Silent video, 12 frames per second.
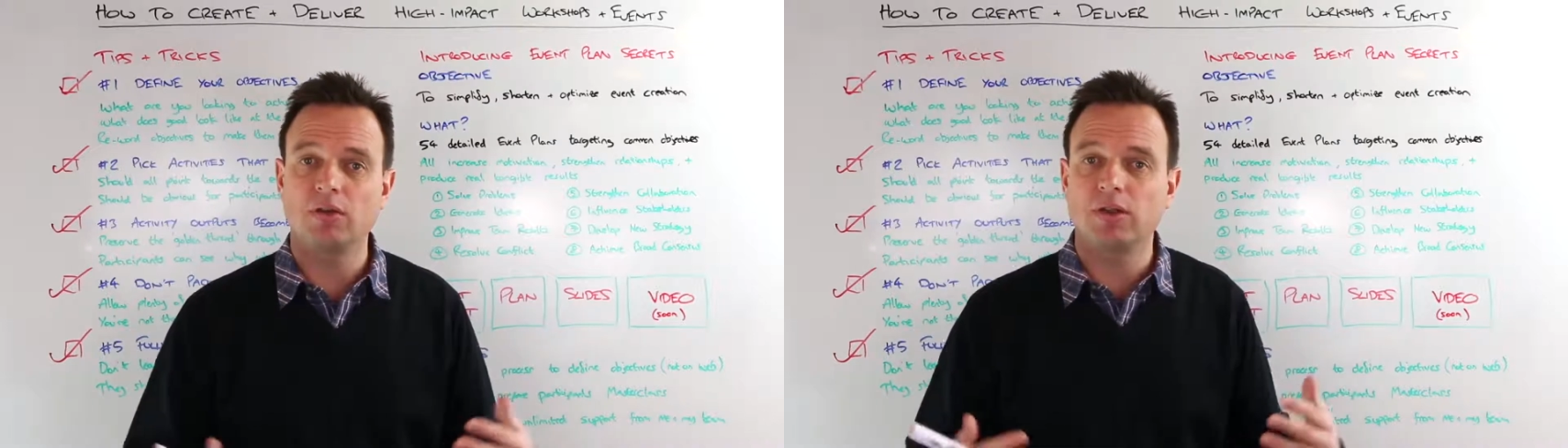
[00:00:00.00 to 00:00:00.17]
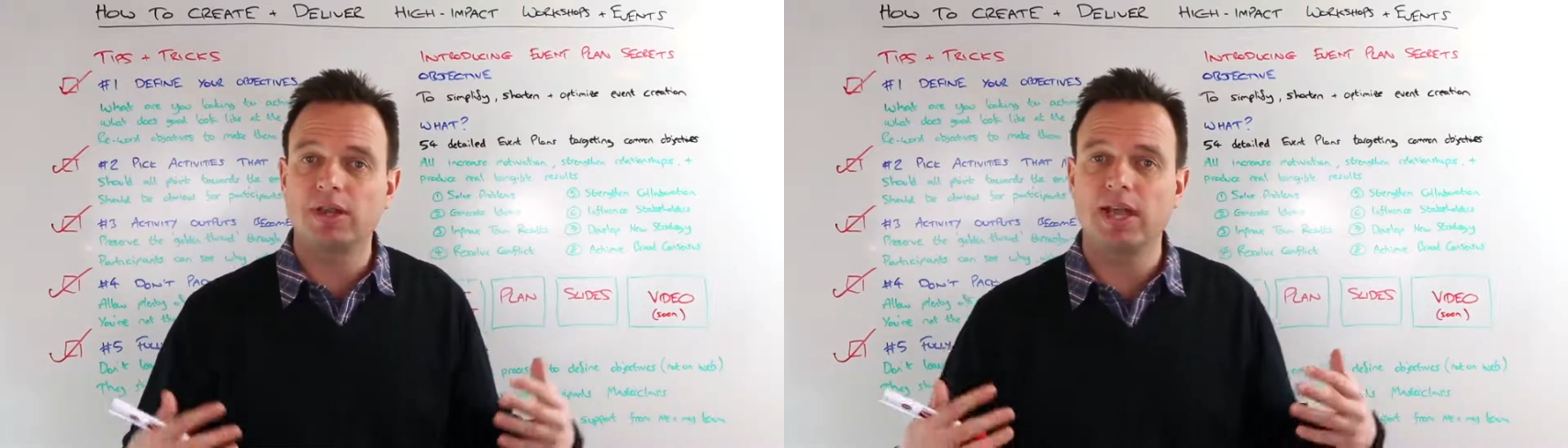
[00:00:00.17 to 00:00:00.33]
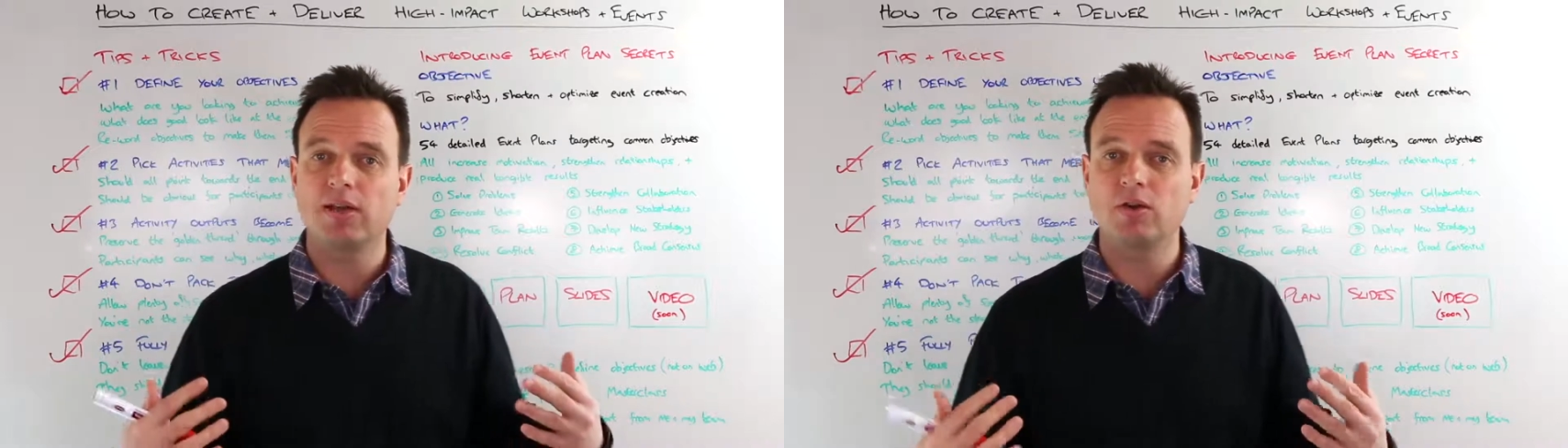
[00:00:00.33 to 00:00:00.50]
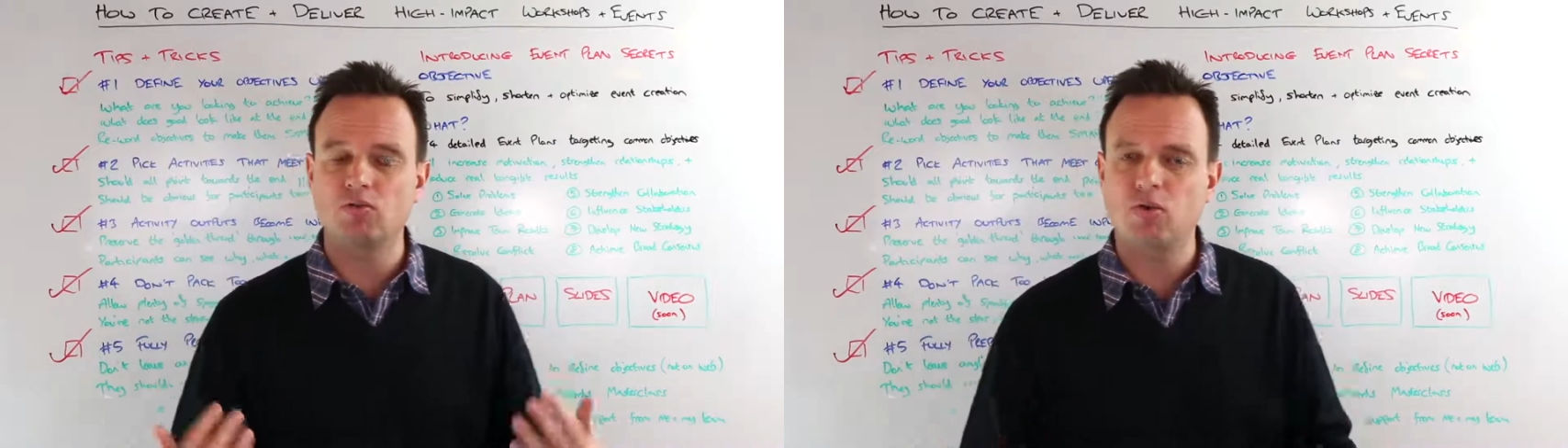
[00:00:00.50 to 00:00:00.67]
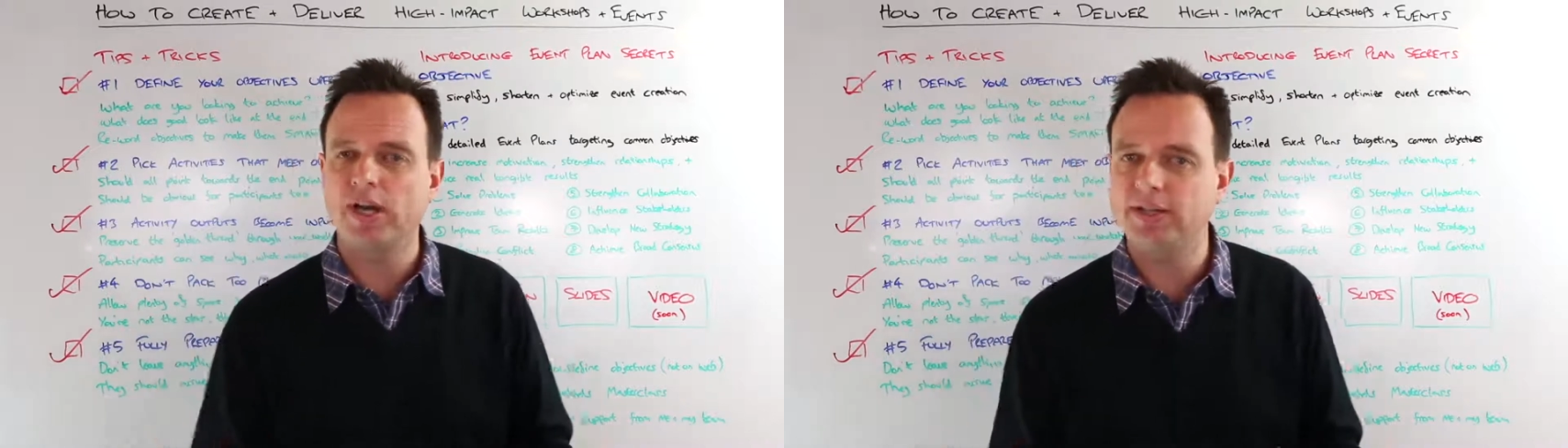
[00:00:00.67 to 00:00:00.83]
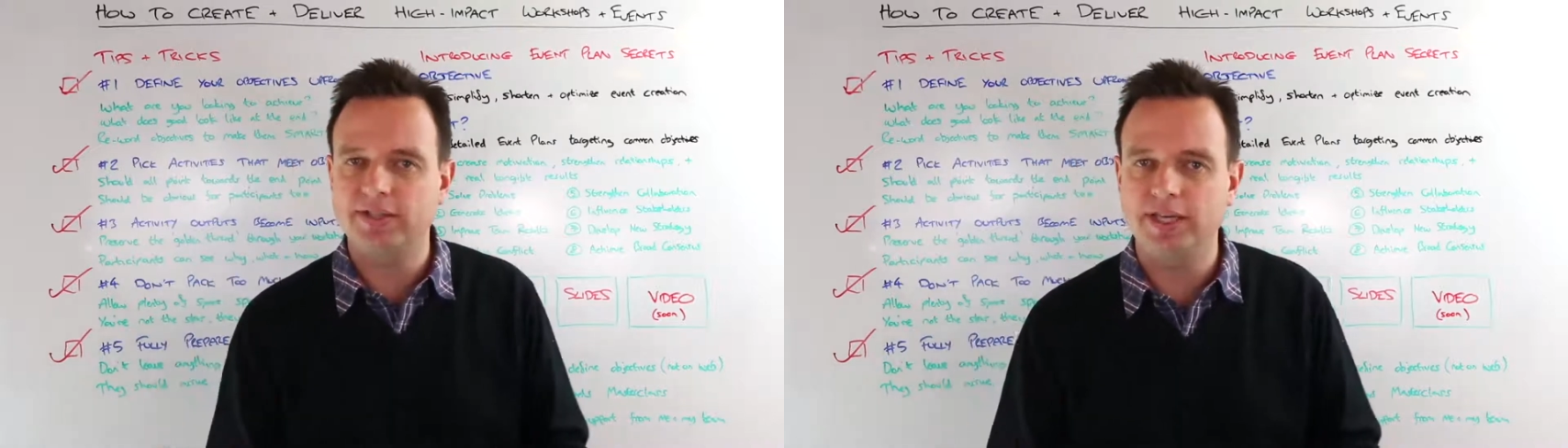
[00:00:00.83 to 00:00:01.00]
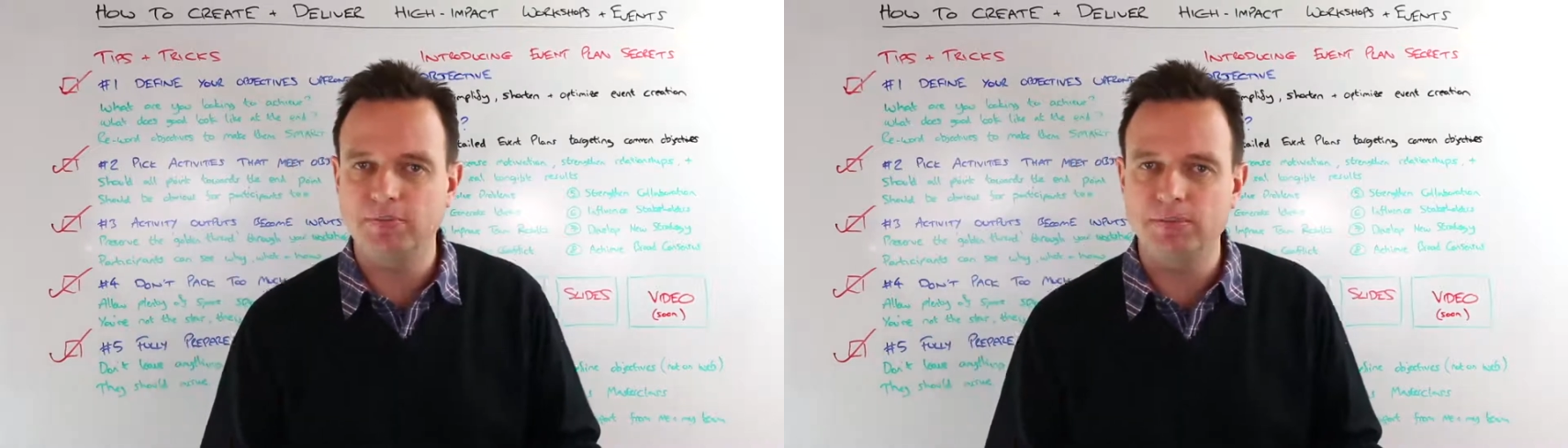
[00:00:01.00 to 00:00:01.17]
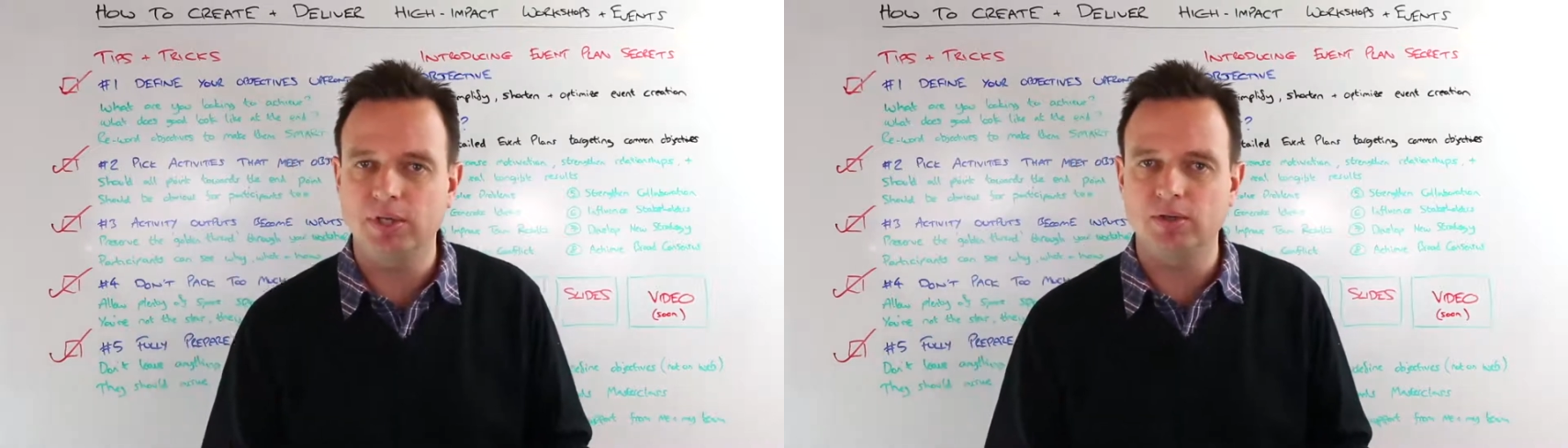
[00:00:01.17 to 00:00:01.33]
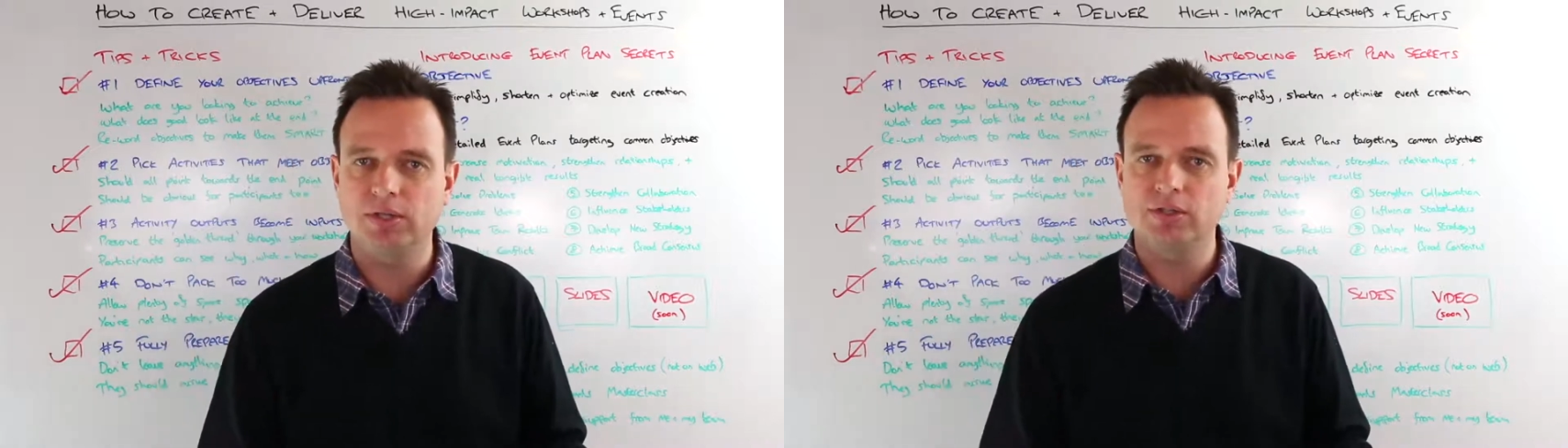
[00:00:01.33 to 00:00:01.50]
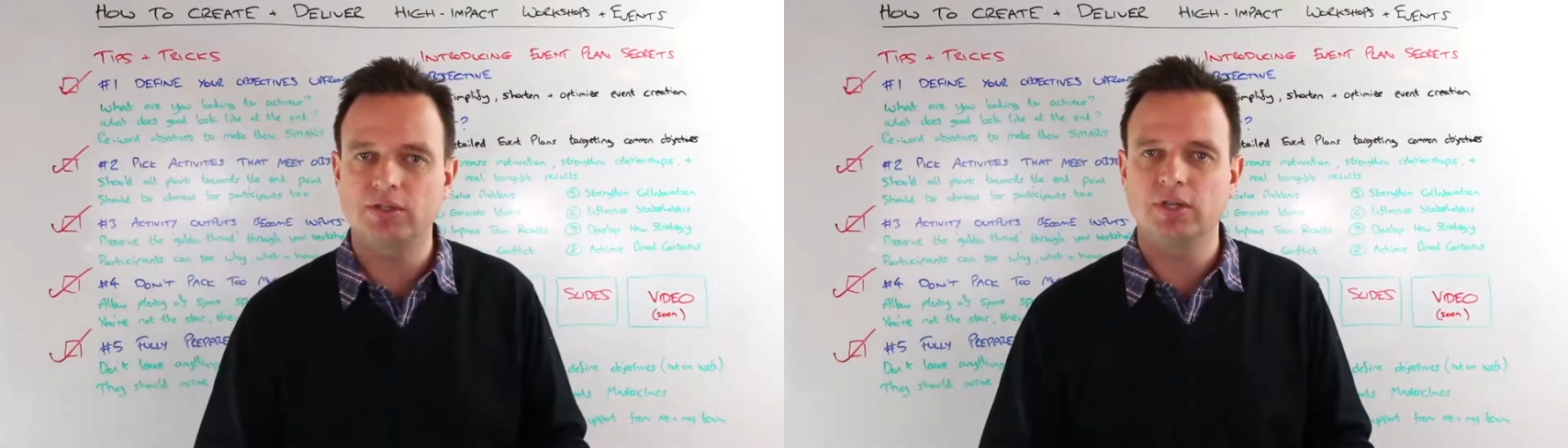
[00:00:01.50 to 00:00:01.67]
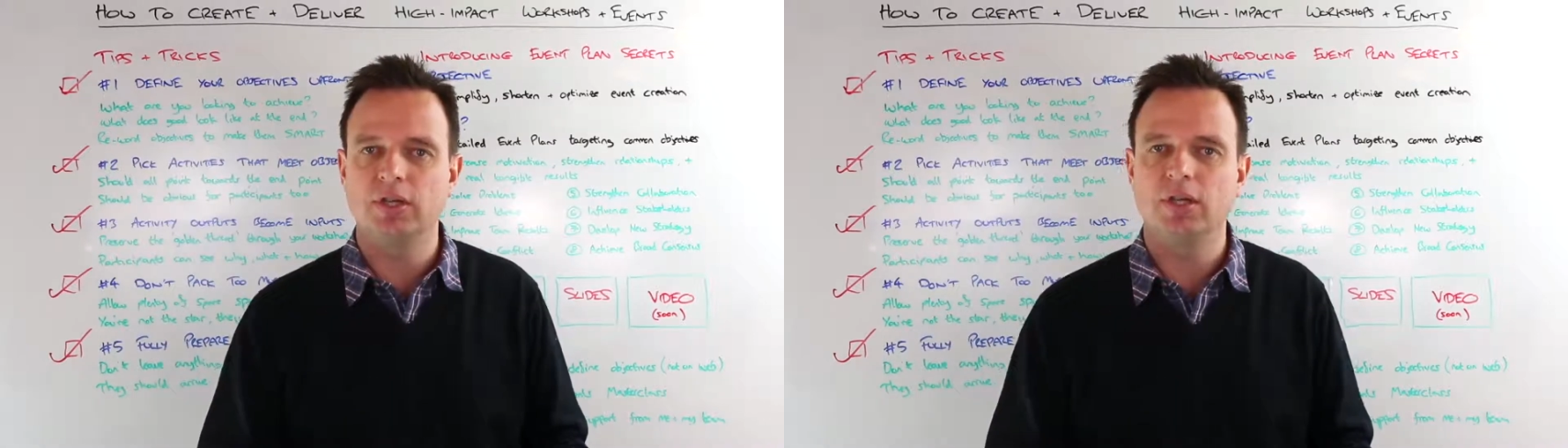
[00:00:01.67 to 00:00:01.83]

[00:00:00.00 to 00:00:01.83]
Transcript: they're great team builders.